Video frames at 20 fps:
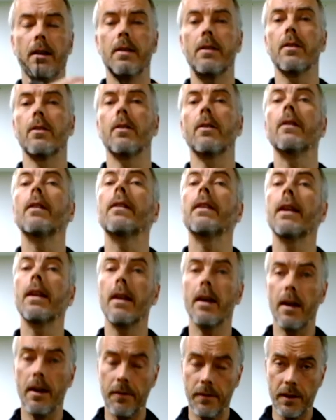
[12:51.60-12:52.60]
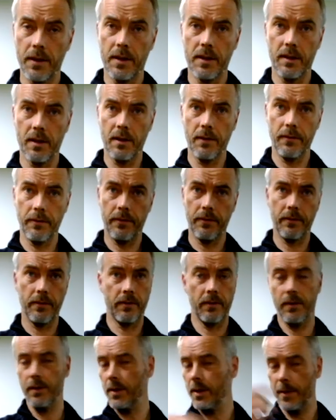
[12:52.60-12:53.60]
So then I have this stuff,
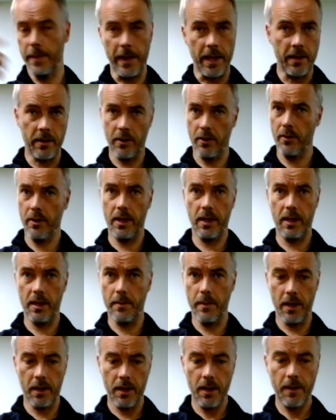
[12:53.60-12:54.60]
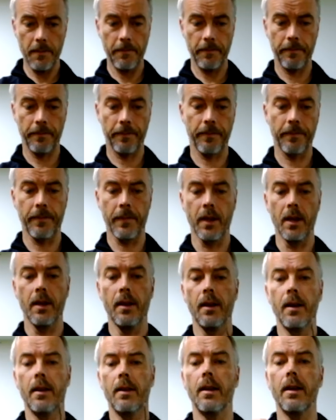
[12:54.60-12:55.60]
spent already money.
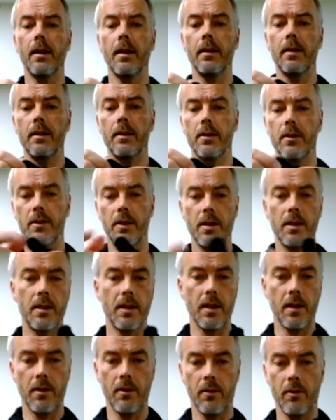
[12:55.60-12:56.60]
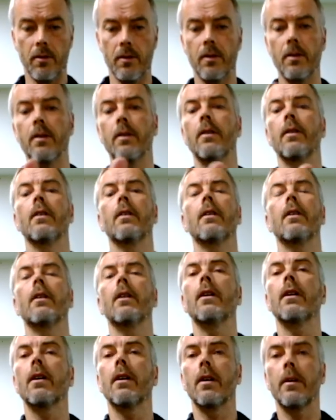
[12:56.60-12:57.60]
Then I need to sit down,
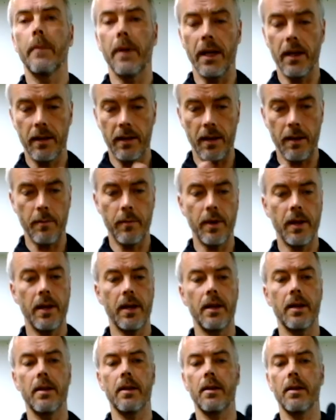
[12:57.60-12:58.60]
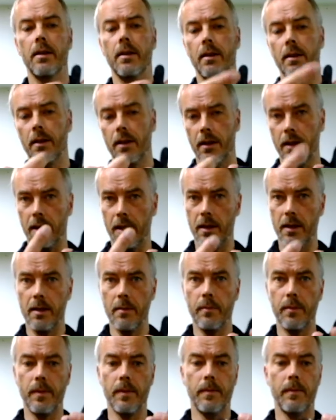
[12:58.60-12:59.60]
make a template, cut it
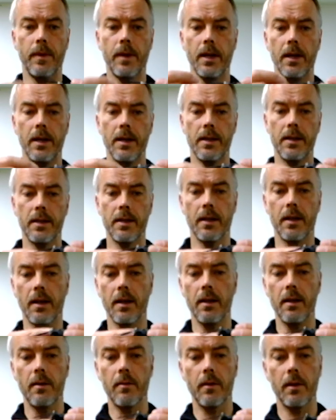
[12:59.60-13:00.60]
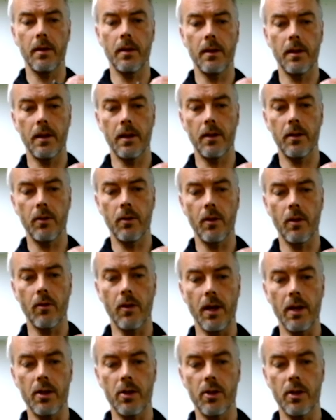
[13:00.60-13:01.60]
in place, cut it into the
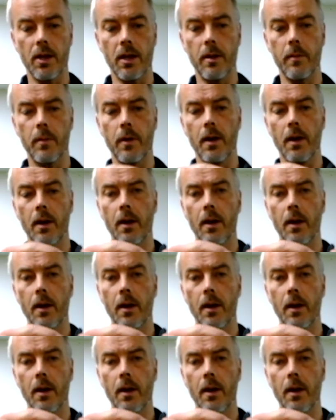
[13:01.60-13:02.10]
right shape,